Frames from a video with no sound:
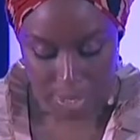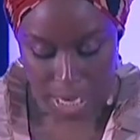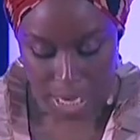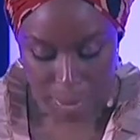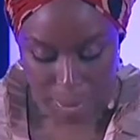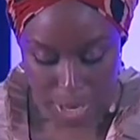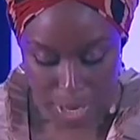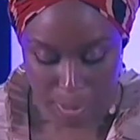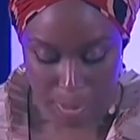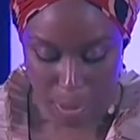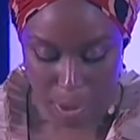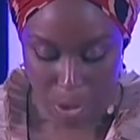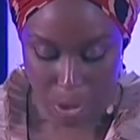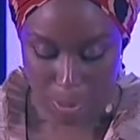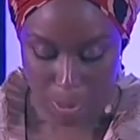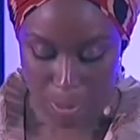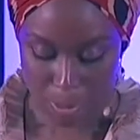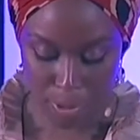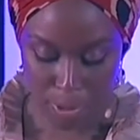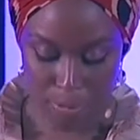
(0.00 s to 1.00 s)
time I am
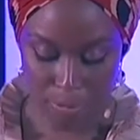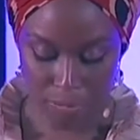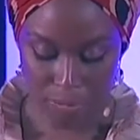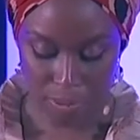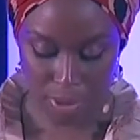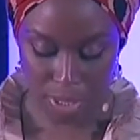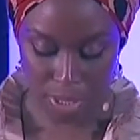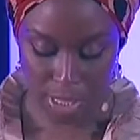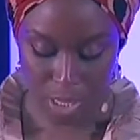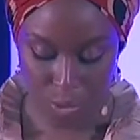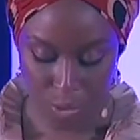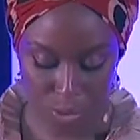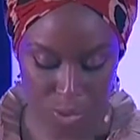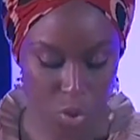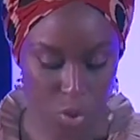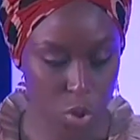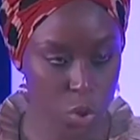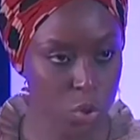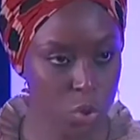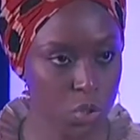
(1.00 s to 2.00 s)
home, I am confronted with
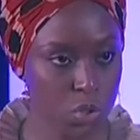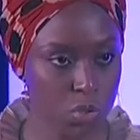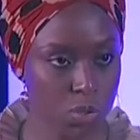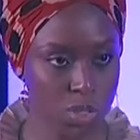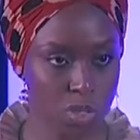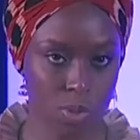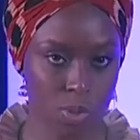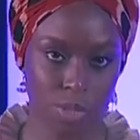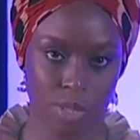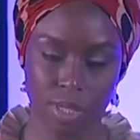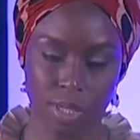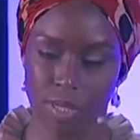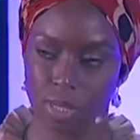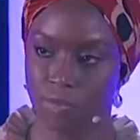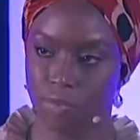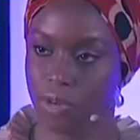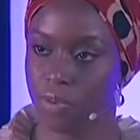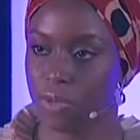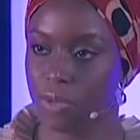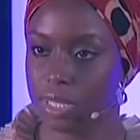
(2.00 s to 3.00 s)
the usual sources
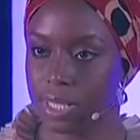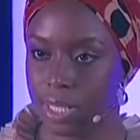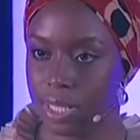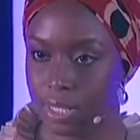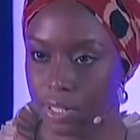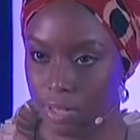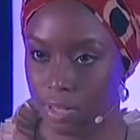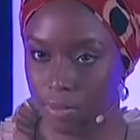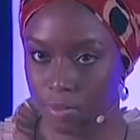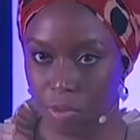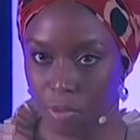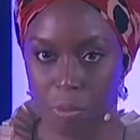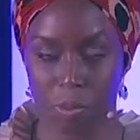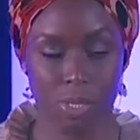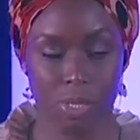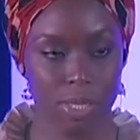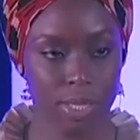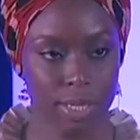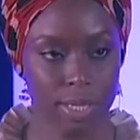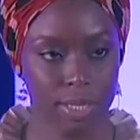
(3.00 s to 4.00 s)
of irritation for
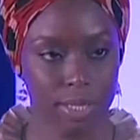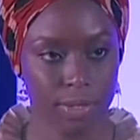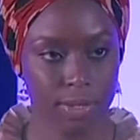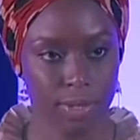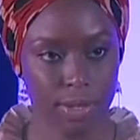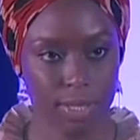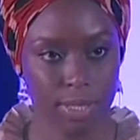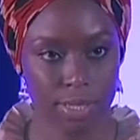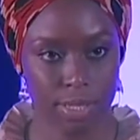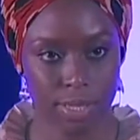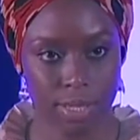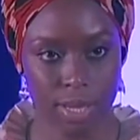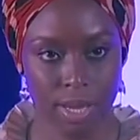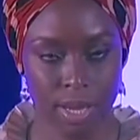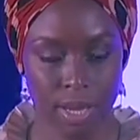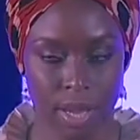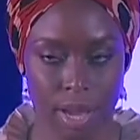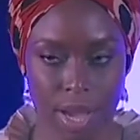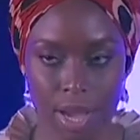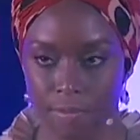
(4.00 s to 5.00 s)
most Nigerians
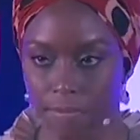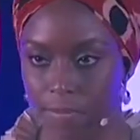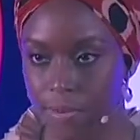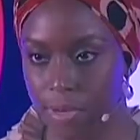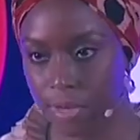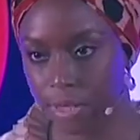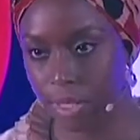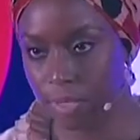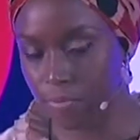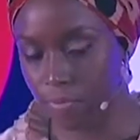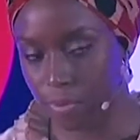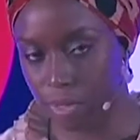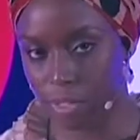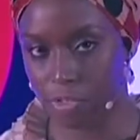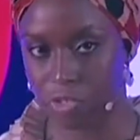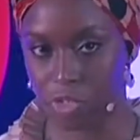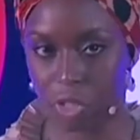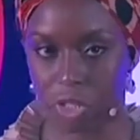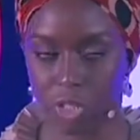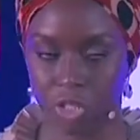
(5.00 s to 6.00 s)
our failed
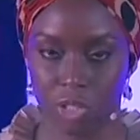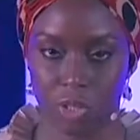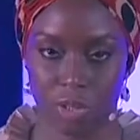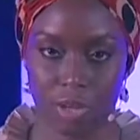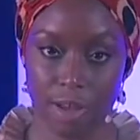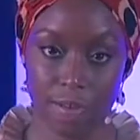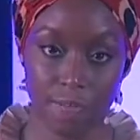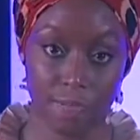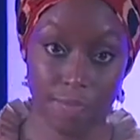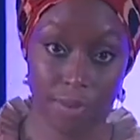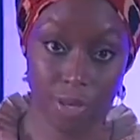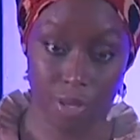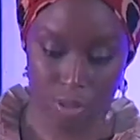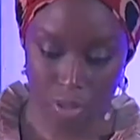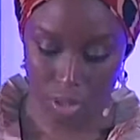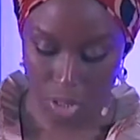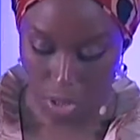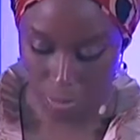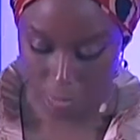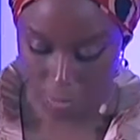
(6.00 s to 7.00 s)
infrastructure, our
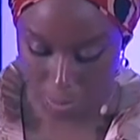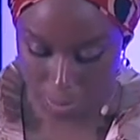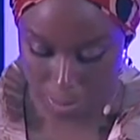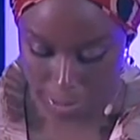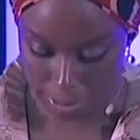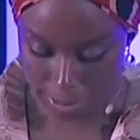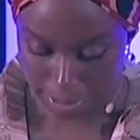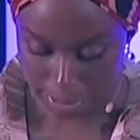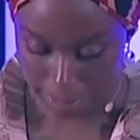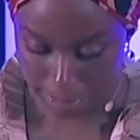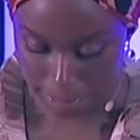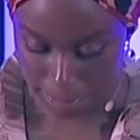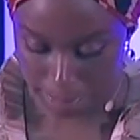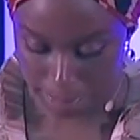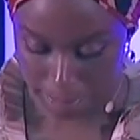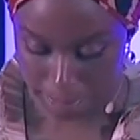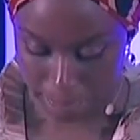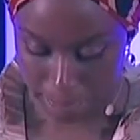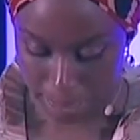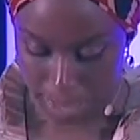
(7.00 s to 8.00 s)
failed government
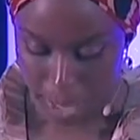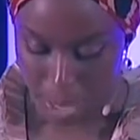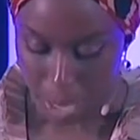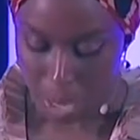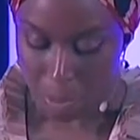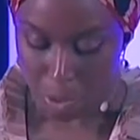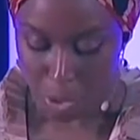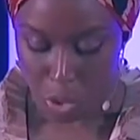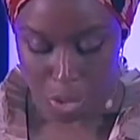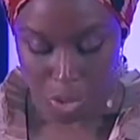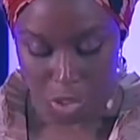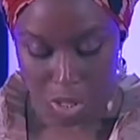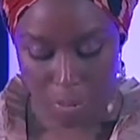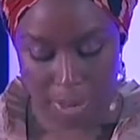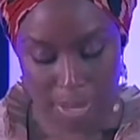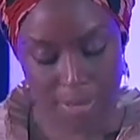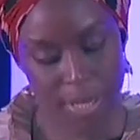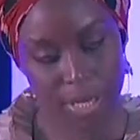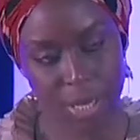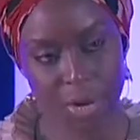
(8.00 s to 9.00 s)
but also
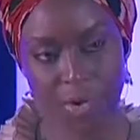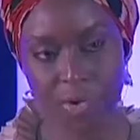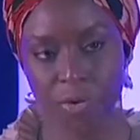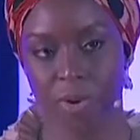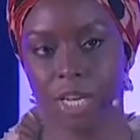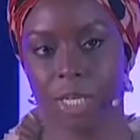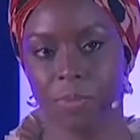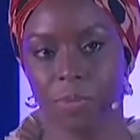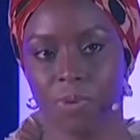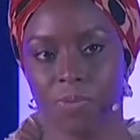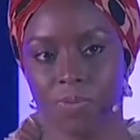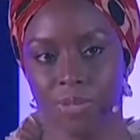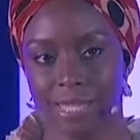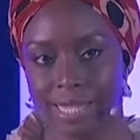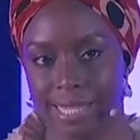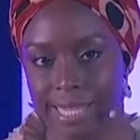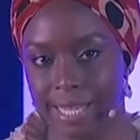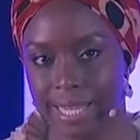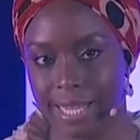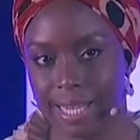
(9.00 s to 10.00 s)
by the incredible
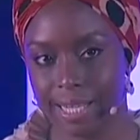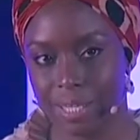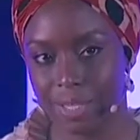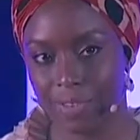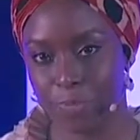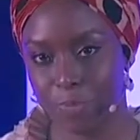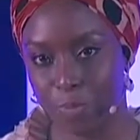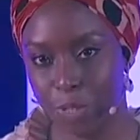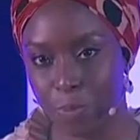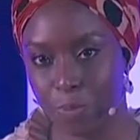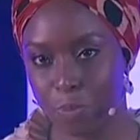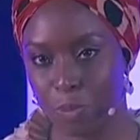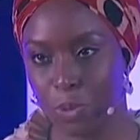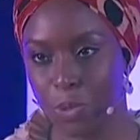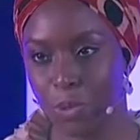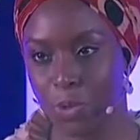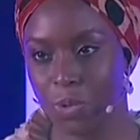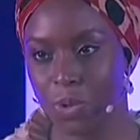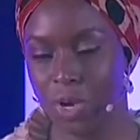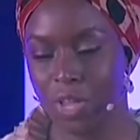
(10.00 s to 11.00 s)
resilience of people
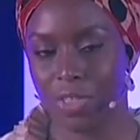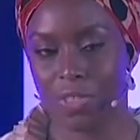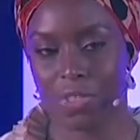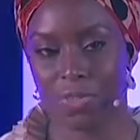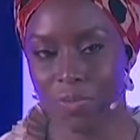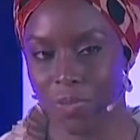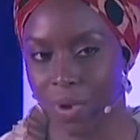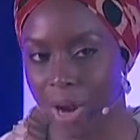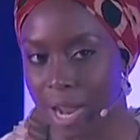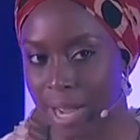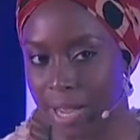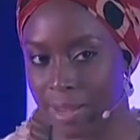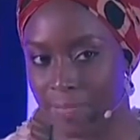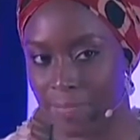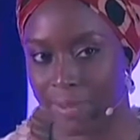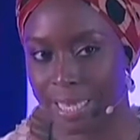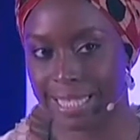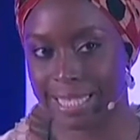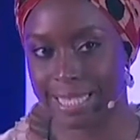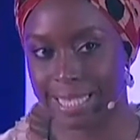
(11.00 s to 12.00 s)
who
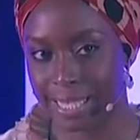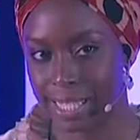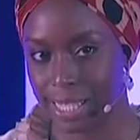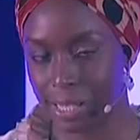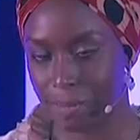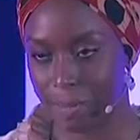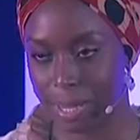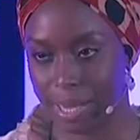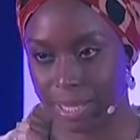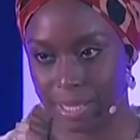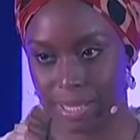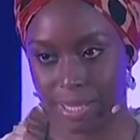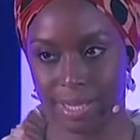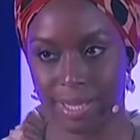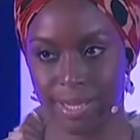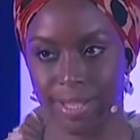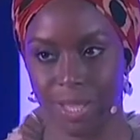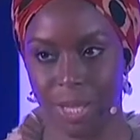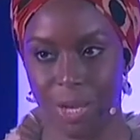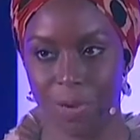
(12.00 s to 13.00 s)
thrive despite
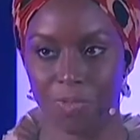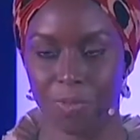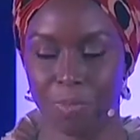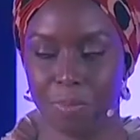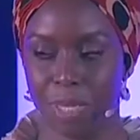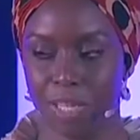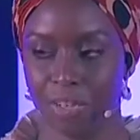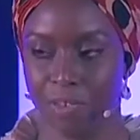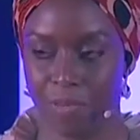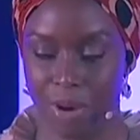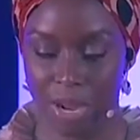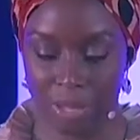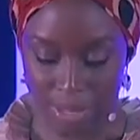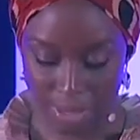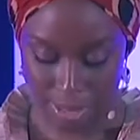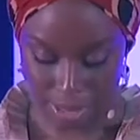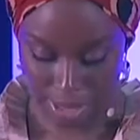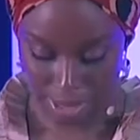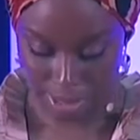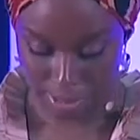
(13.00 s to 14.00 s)
the government rather
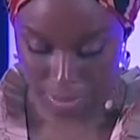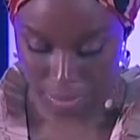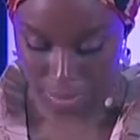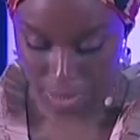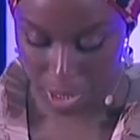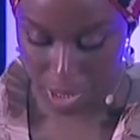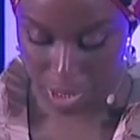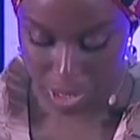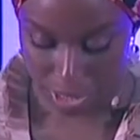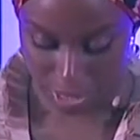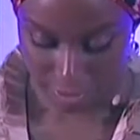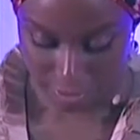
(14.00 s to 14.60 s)
than because